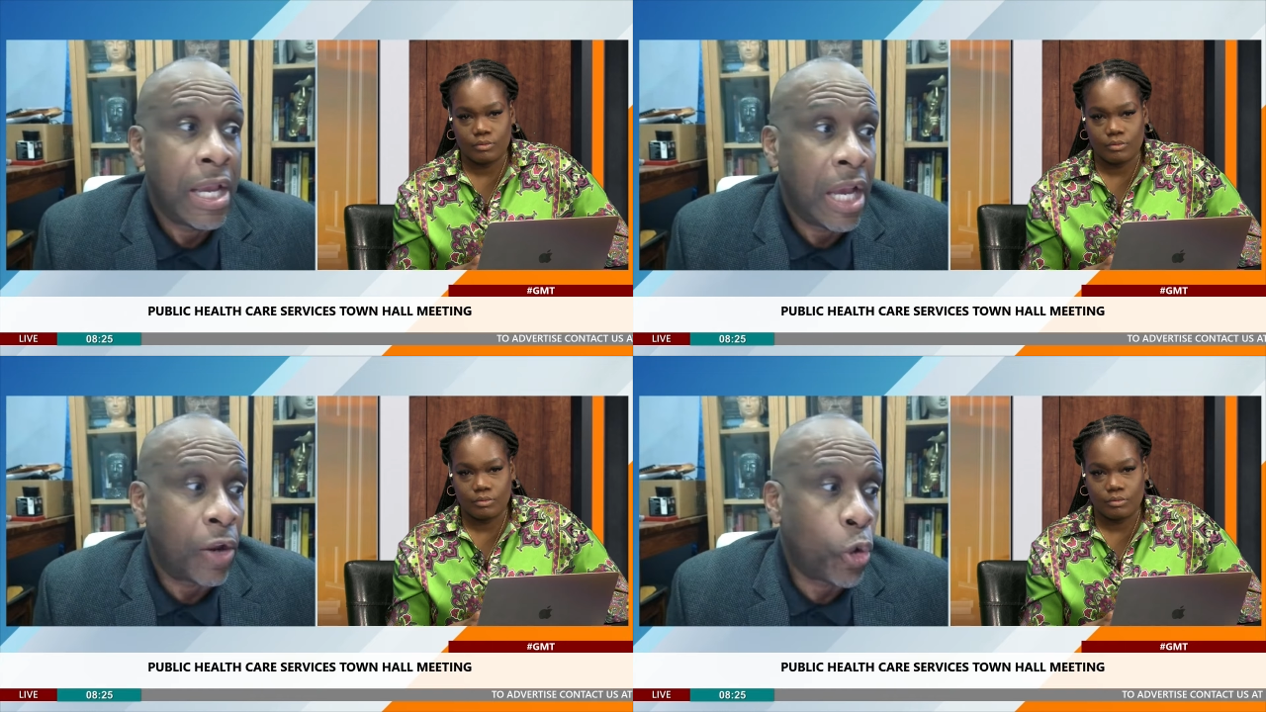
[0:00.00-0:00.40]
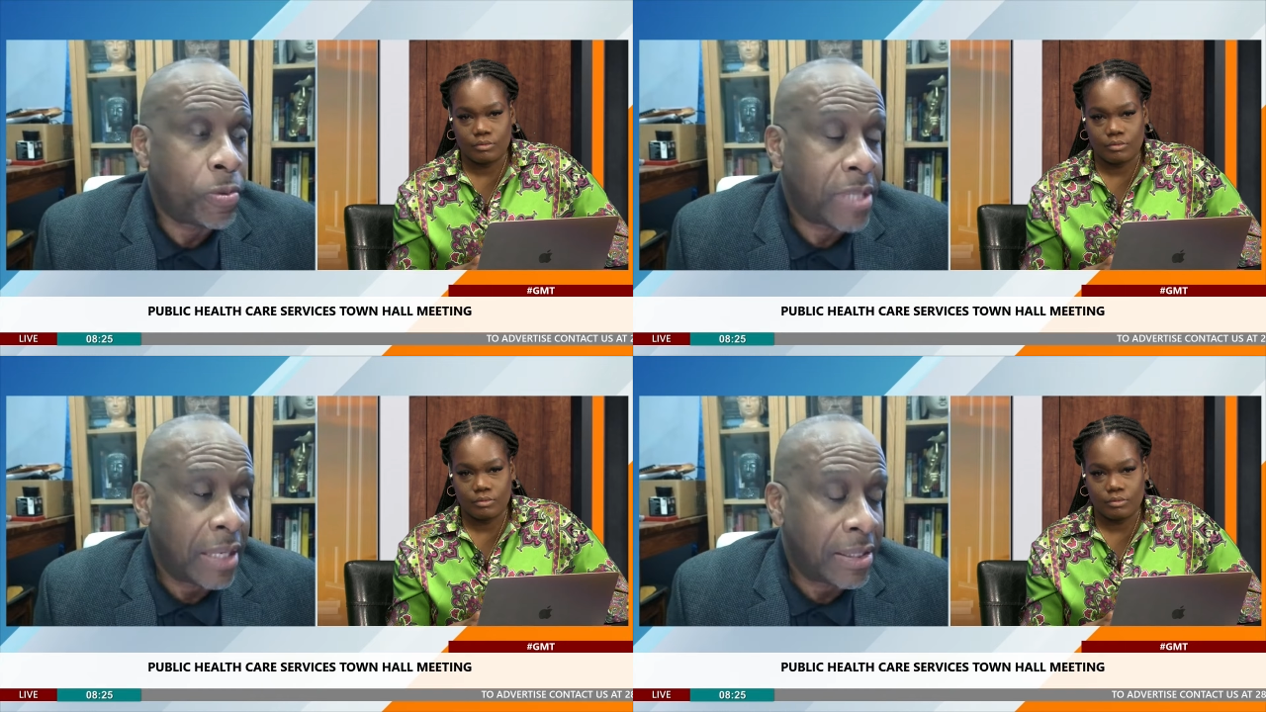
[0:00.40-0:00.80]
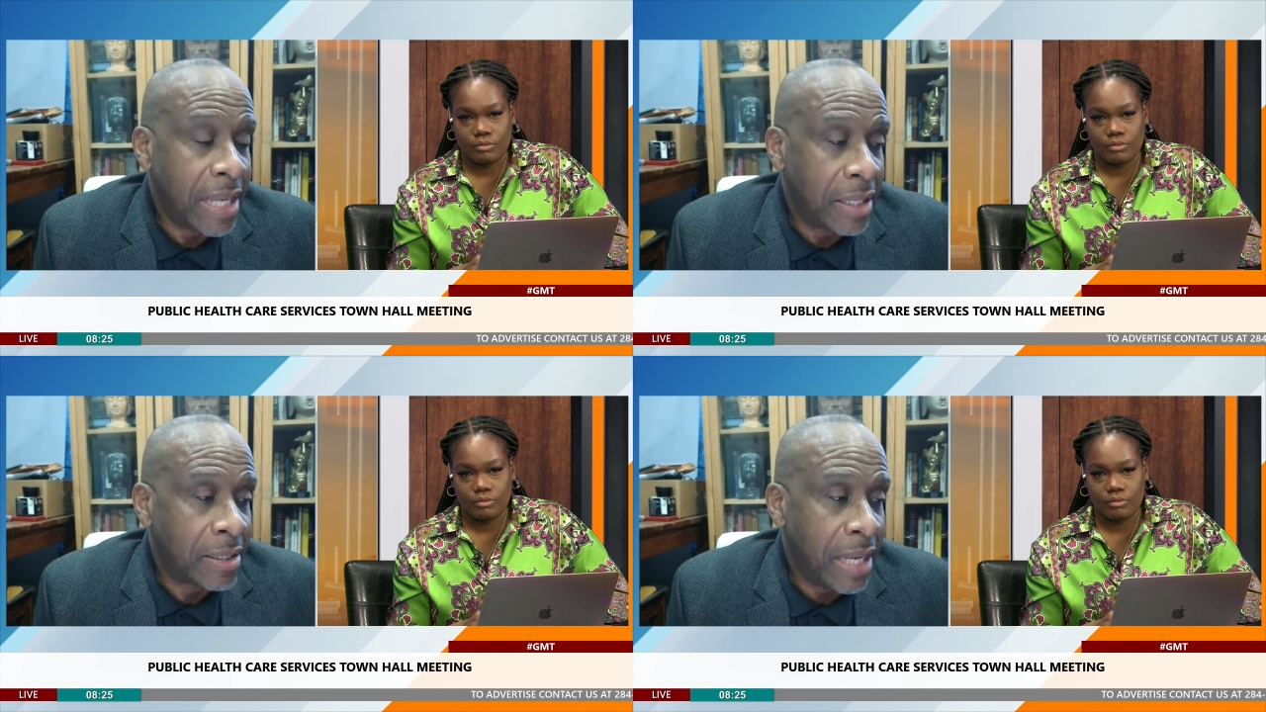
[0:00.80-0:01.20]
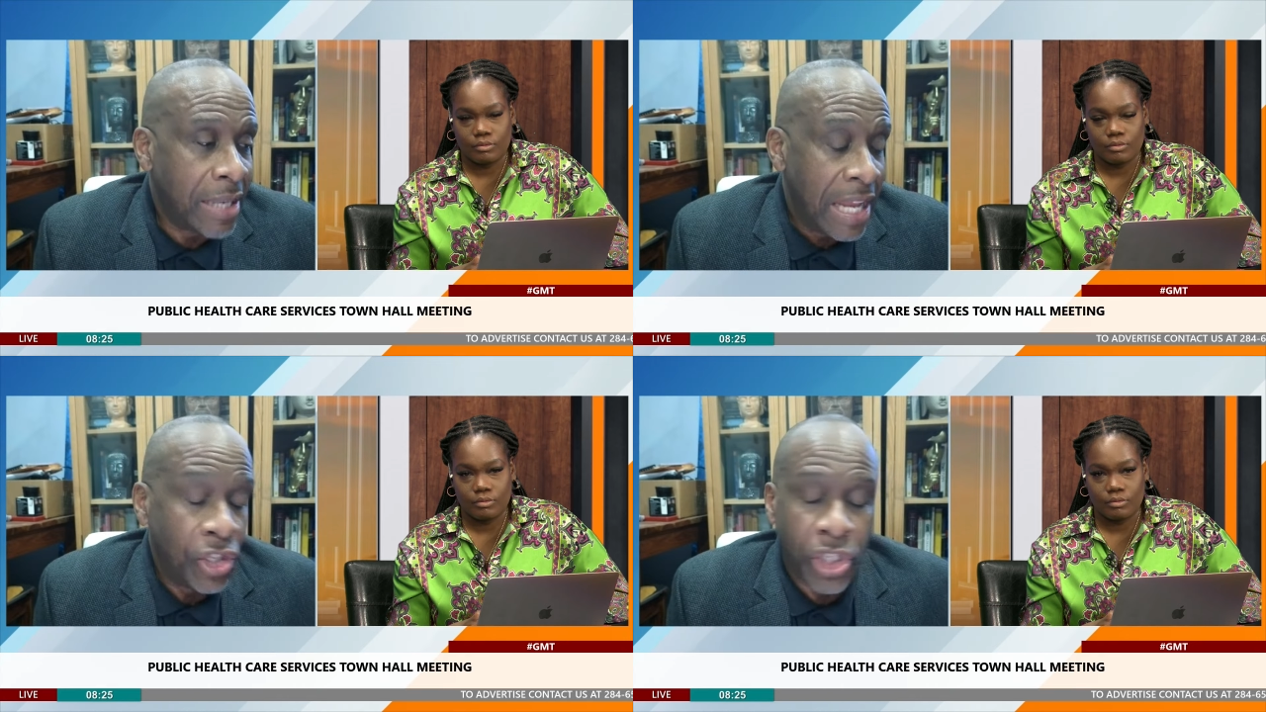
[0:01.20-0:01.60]
Speaker 1: uh, groups that, that, that
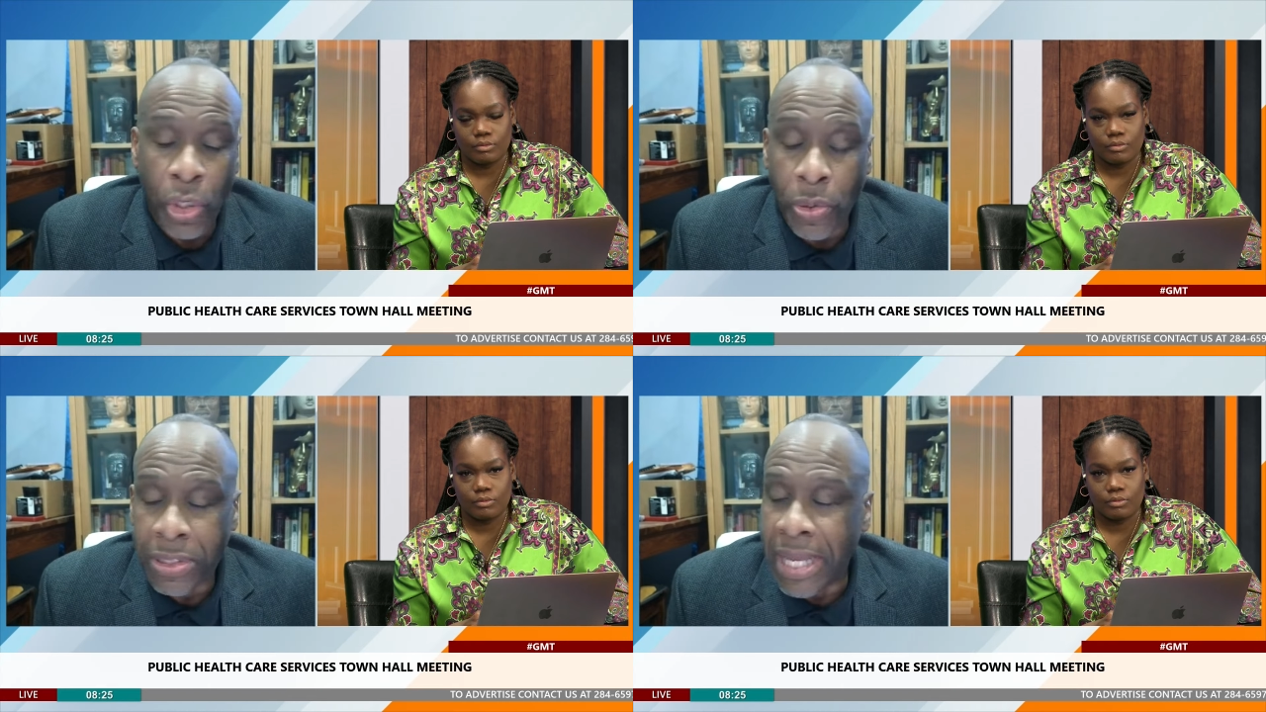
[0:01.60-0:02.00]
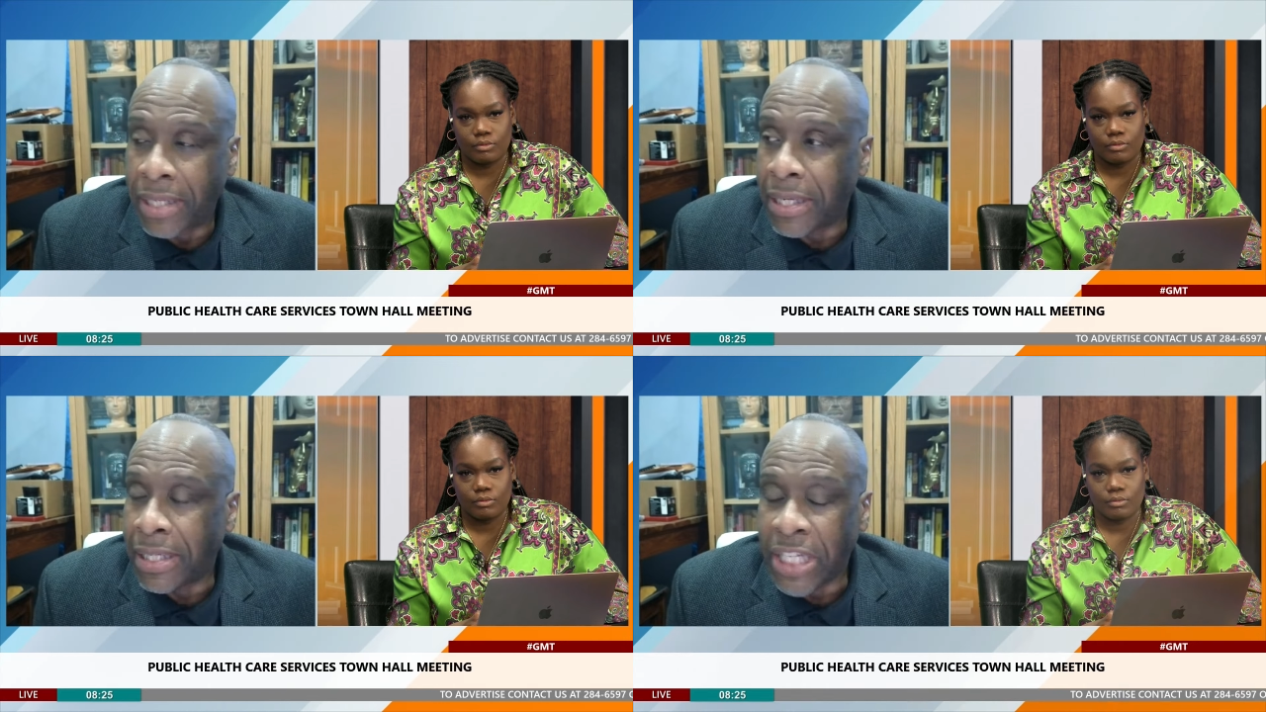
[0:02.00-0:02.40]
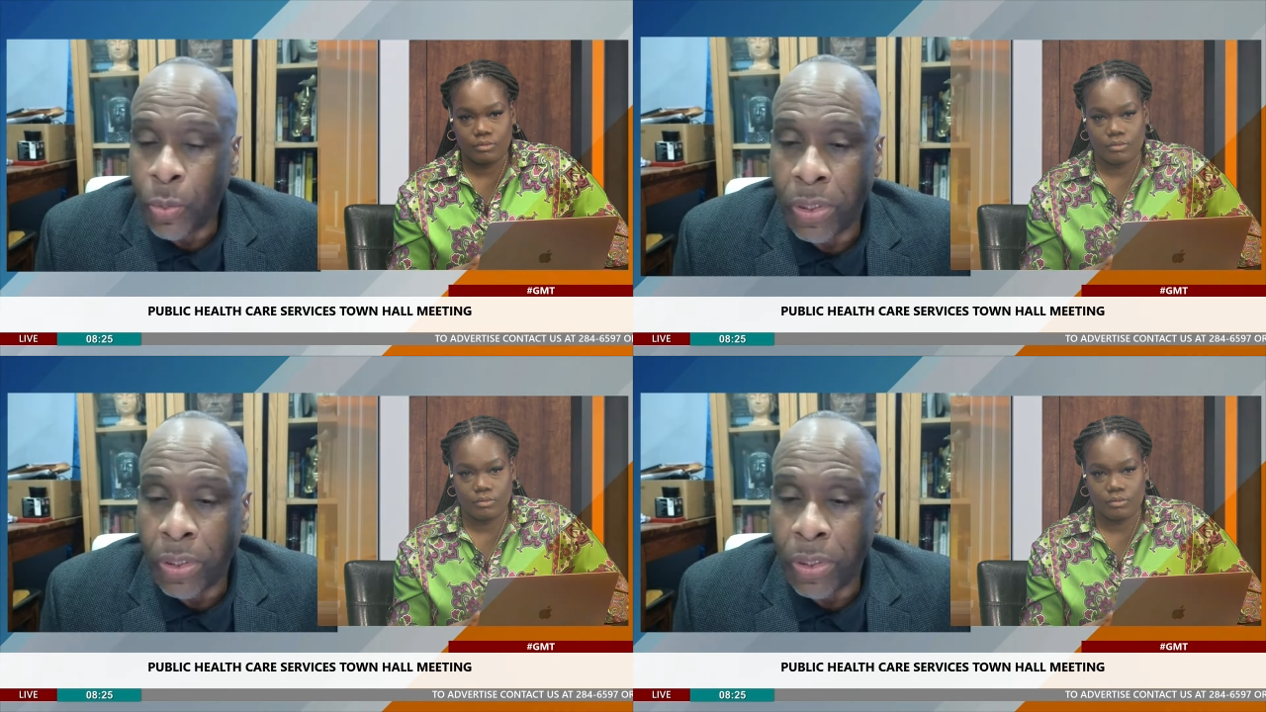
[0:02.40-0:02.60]
NGOs that, that deal